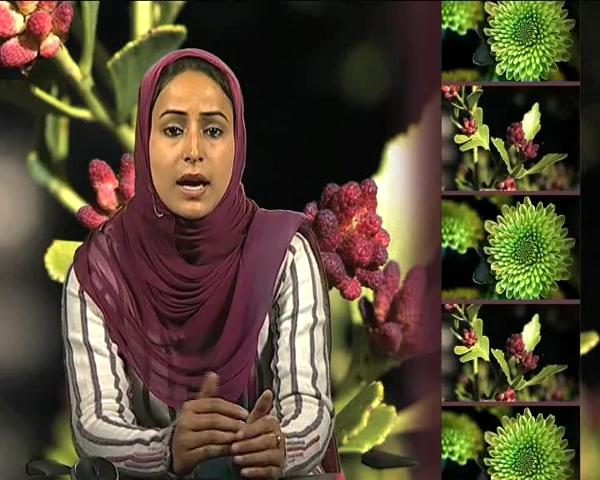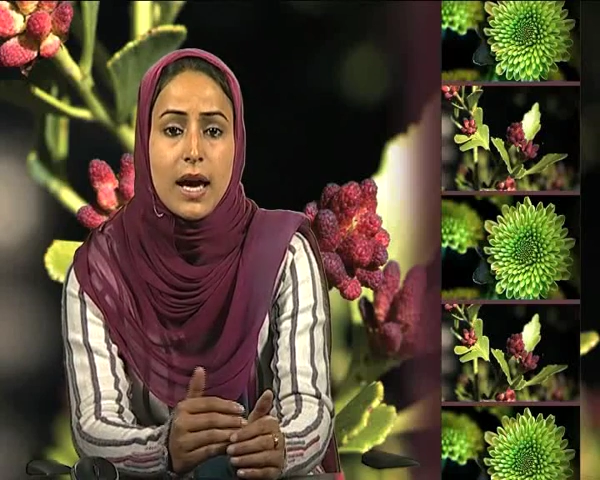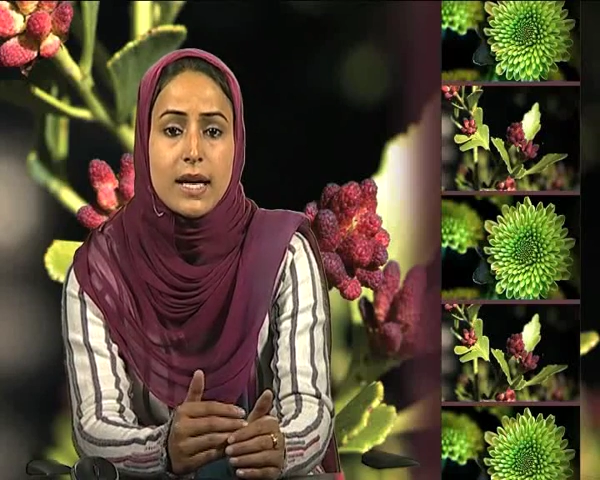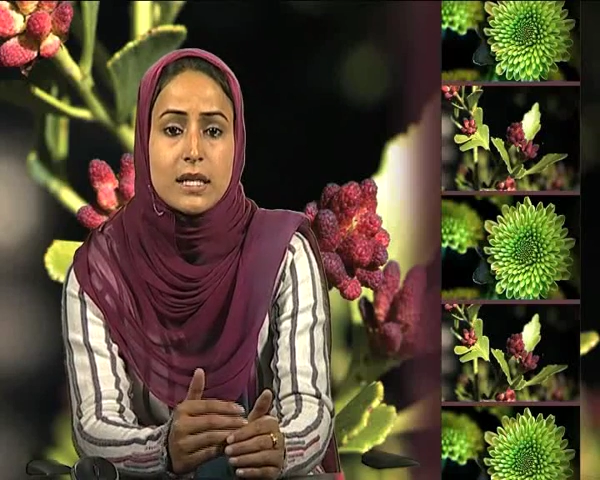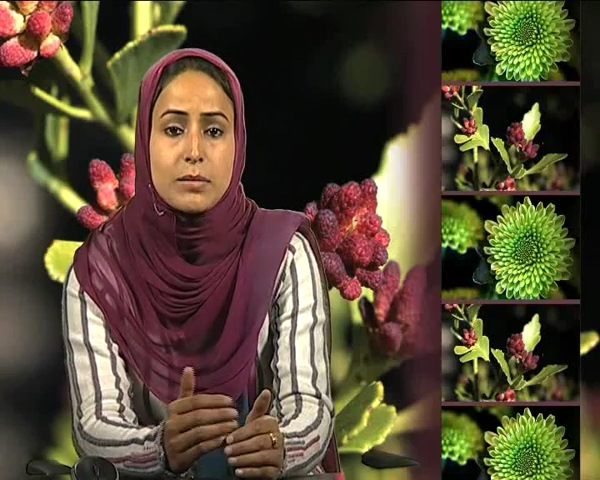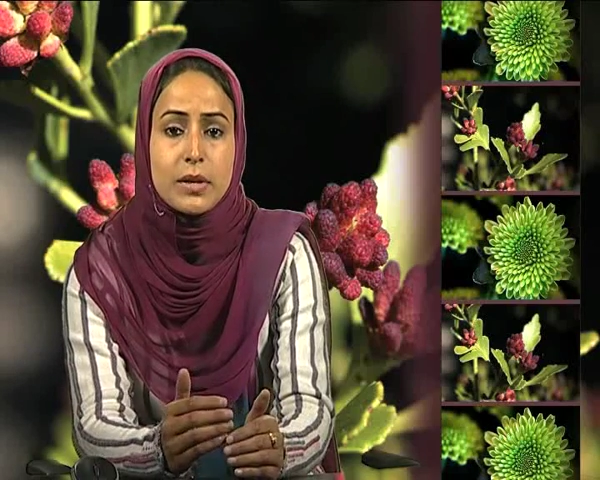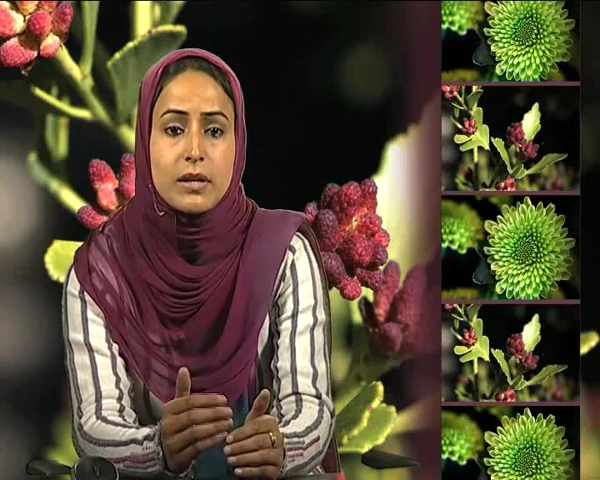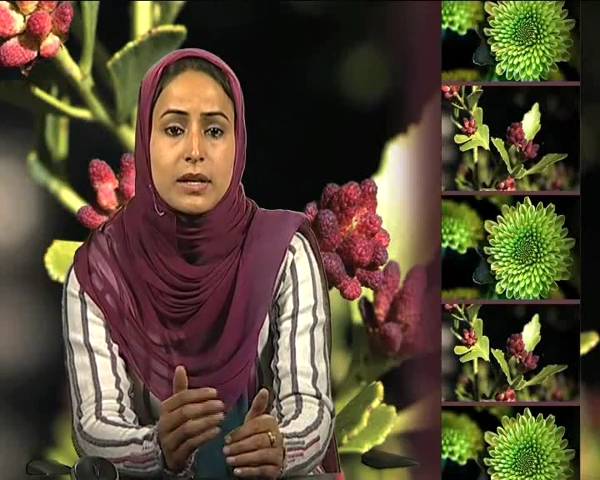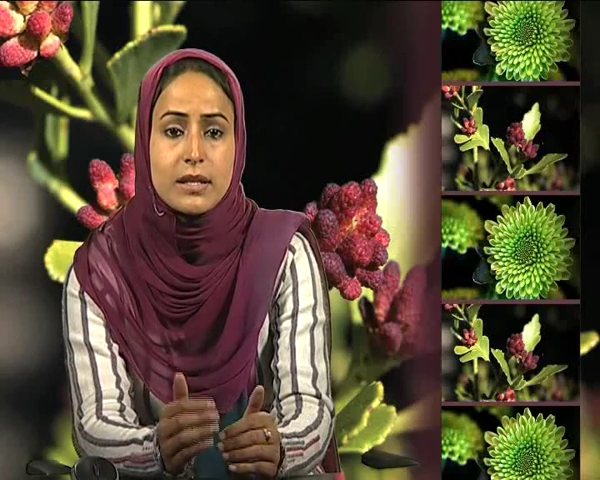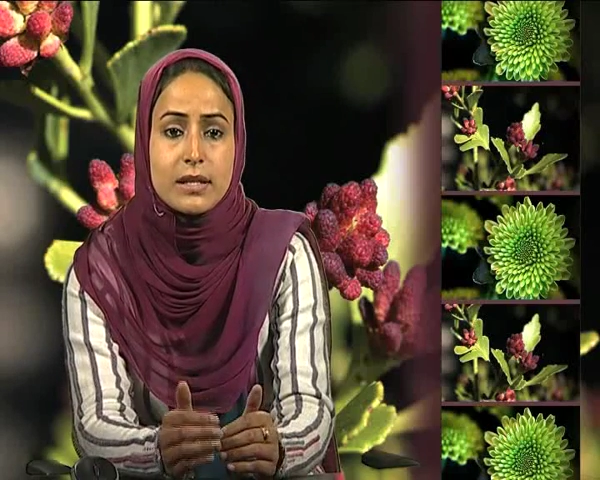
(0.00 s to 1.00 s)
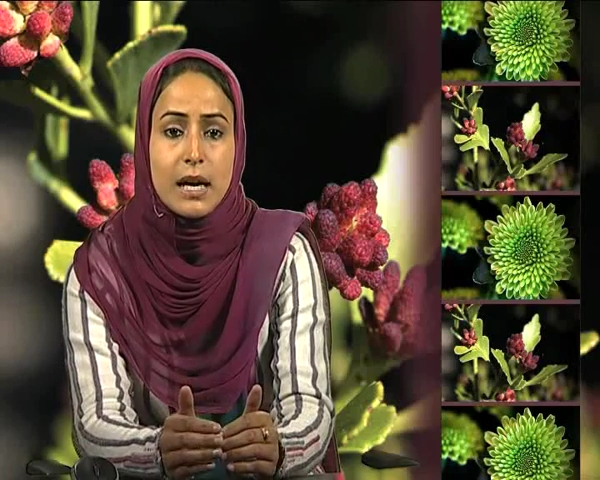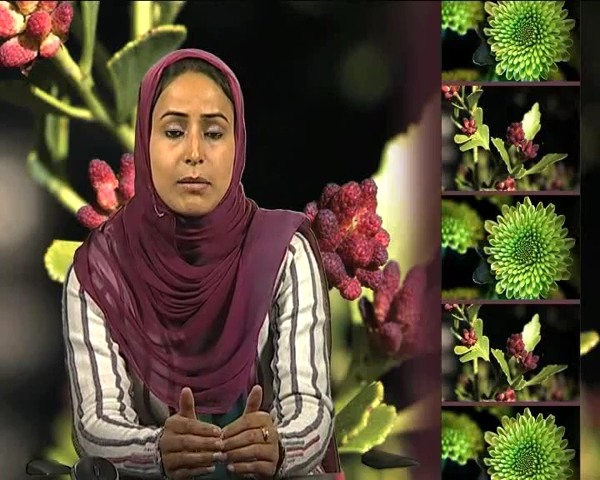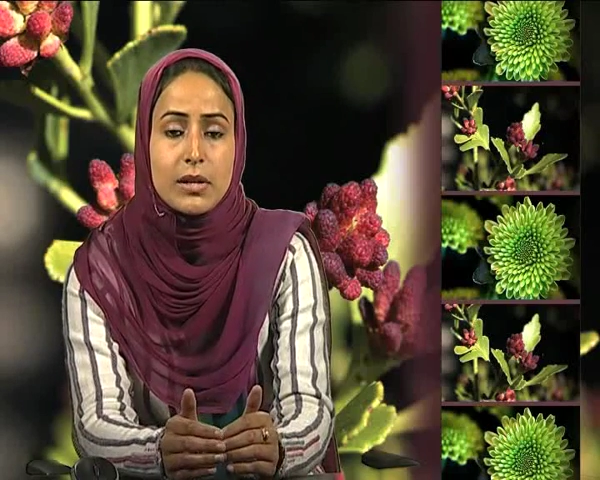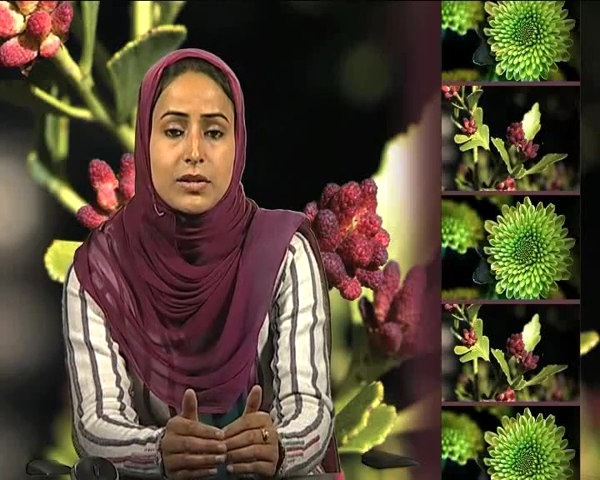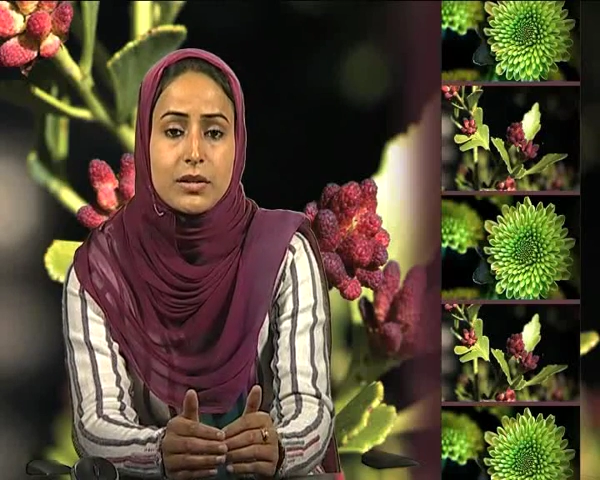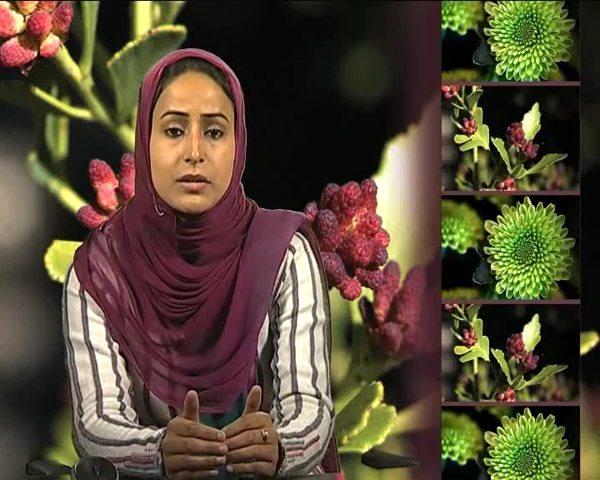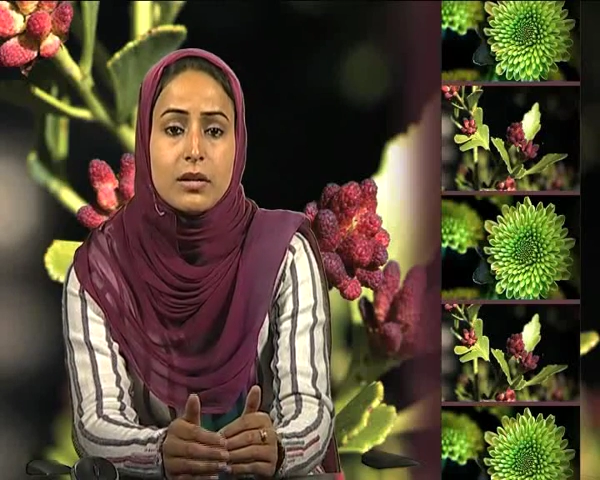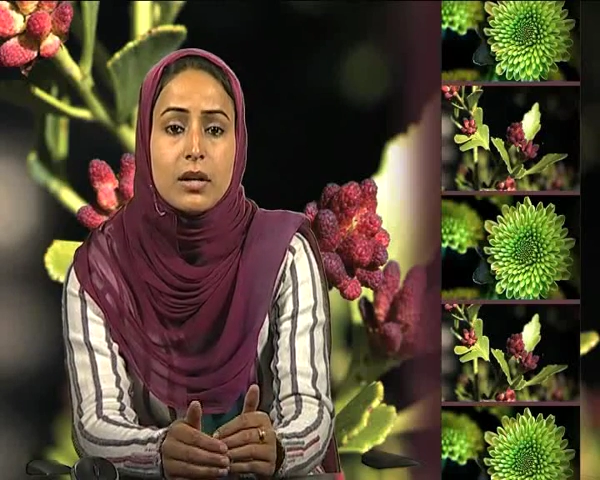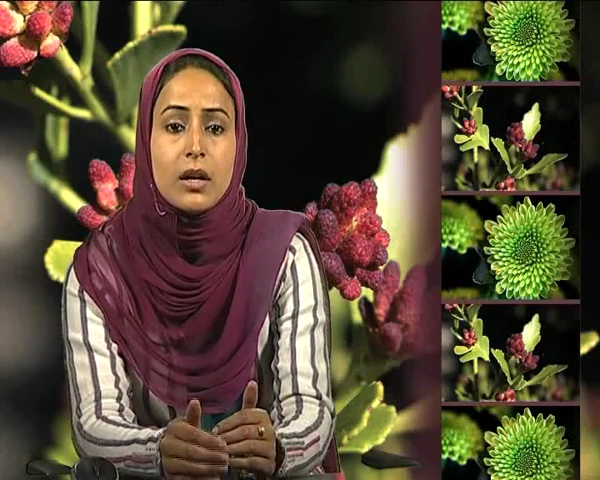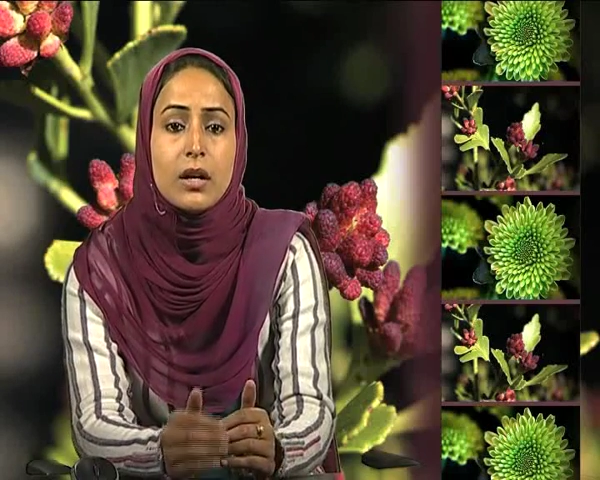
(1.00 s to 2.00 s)
has been established
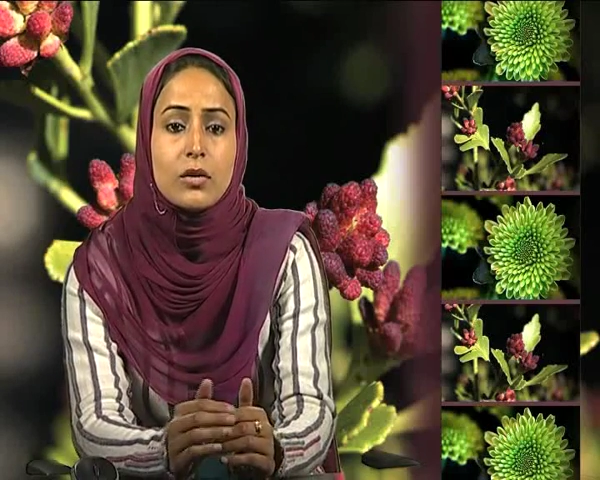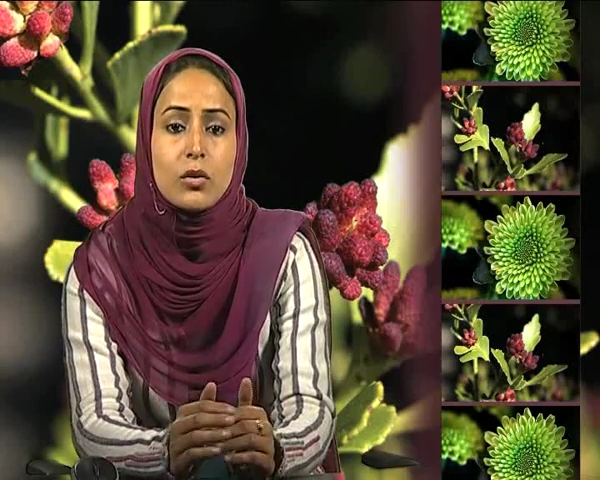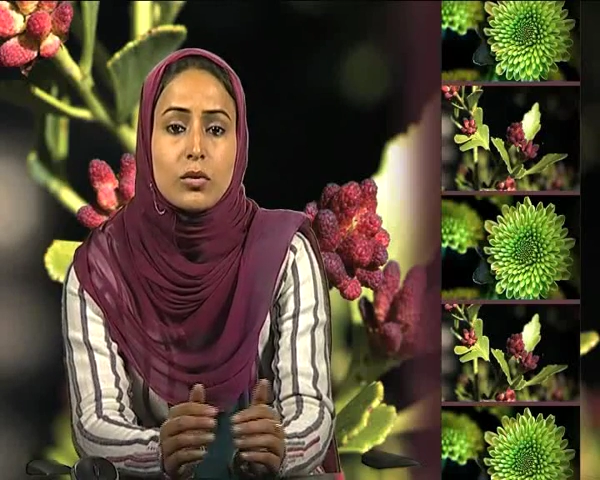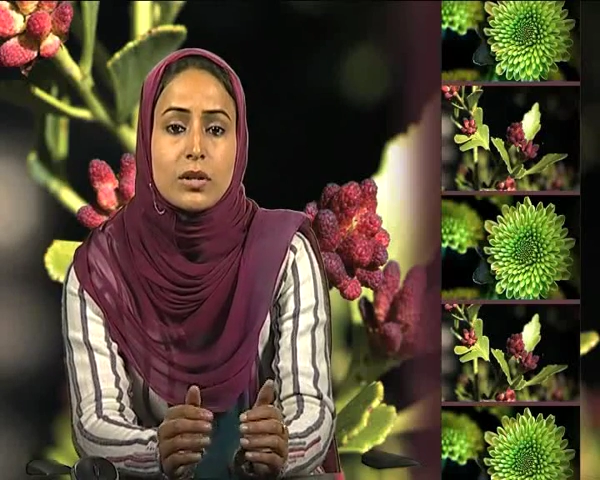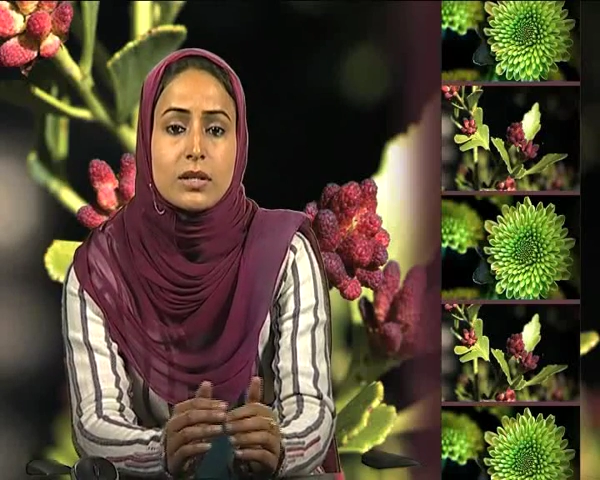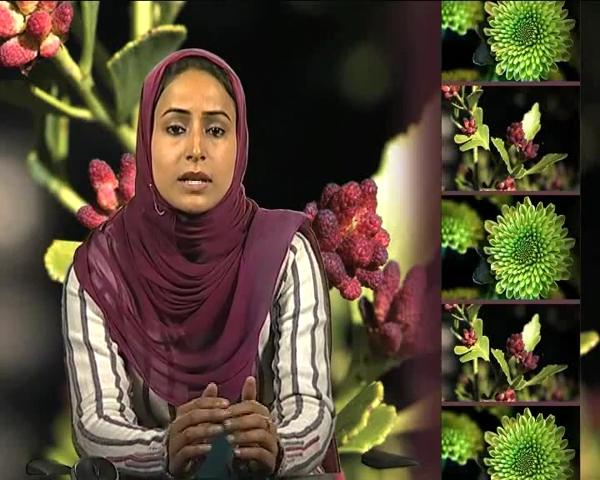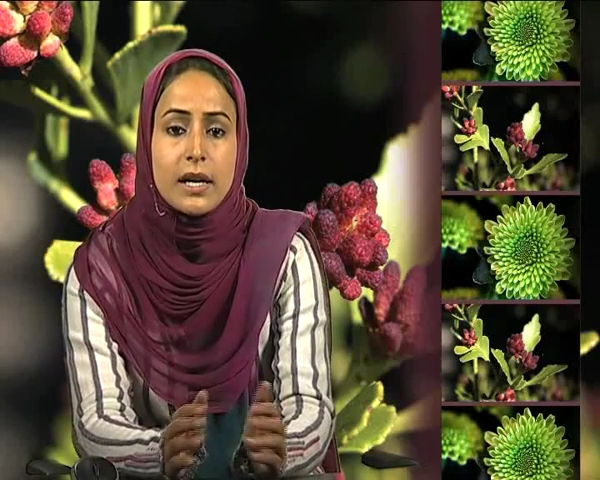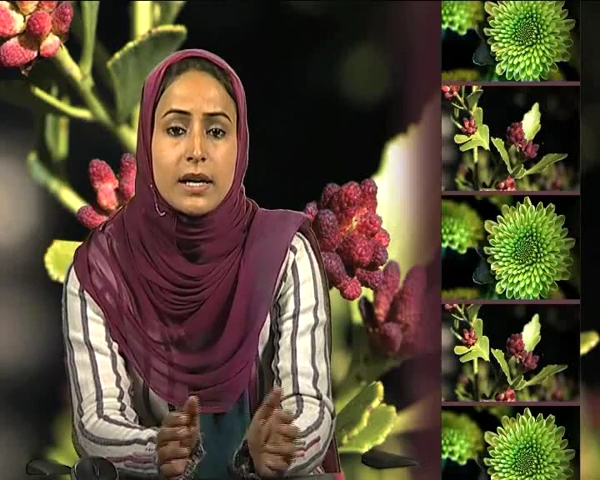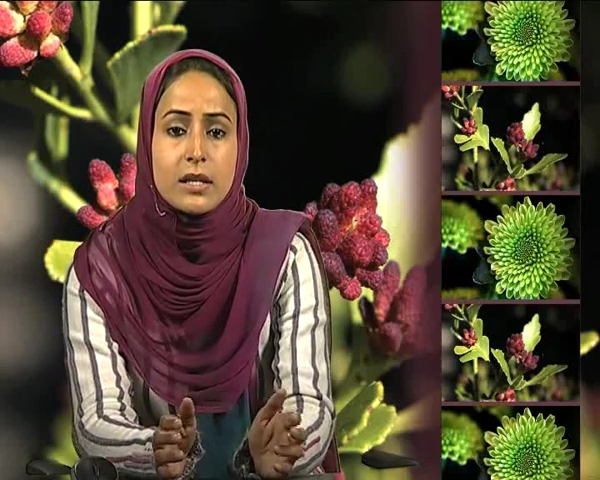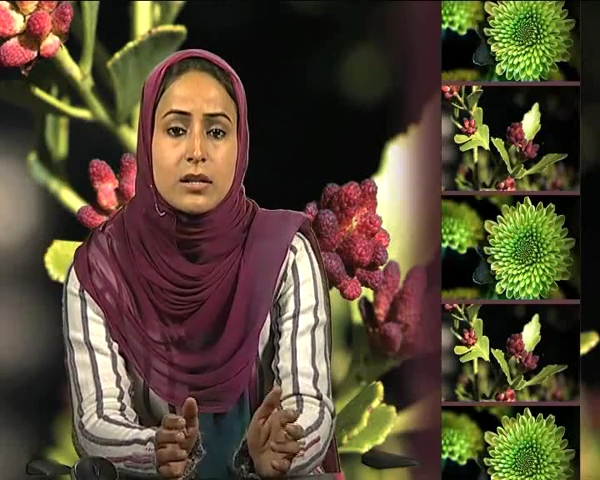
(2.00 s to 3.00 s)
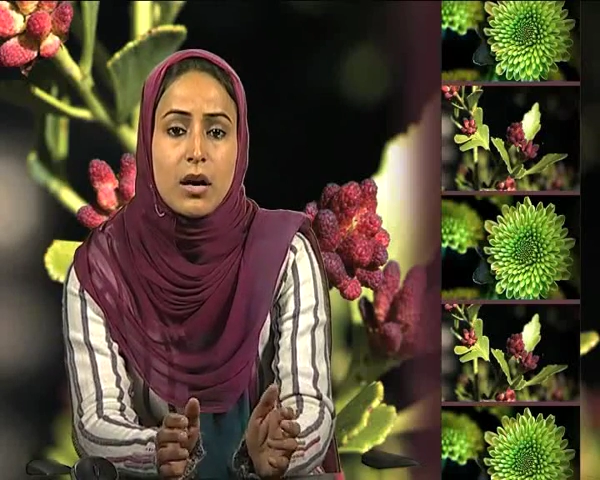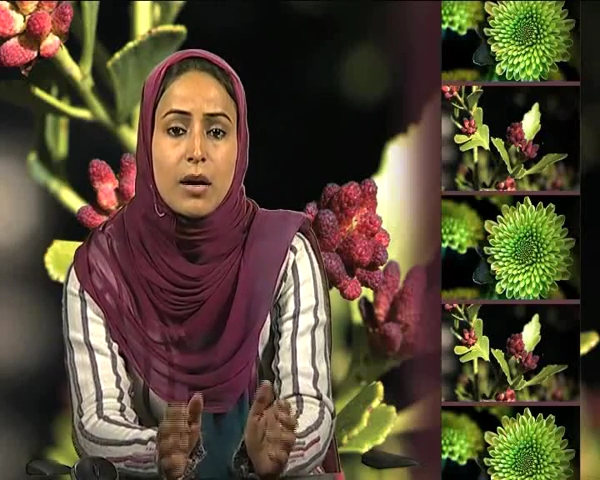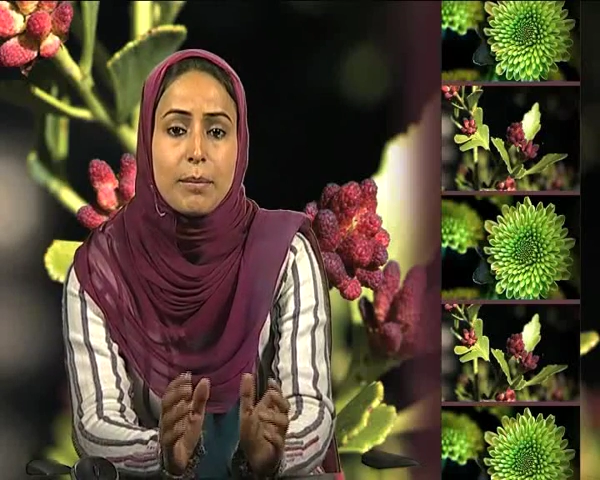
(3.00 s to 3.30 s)
through the studies of